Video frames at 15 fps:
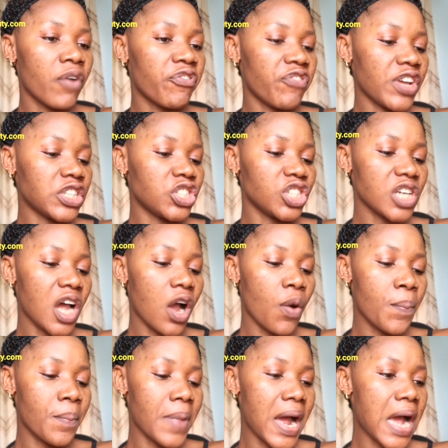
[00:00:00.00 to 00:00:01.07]
facial
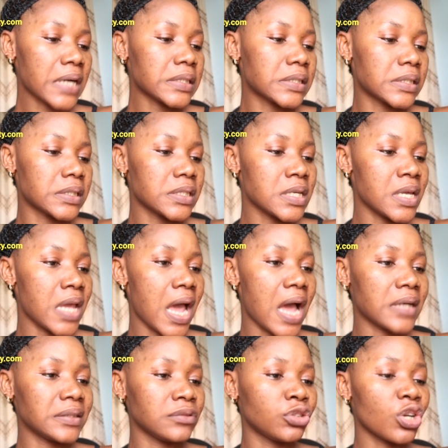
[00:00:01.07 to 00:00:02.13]
mask, yeah,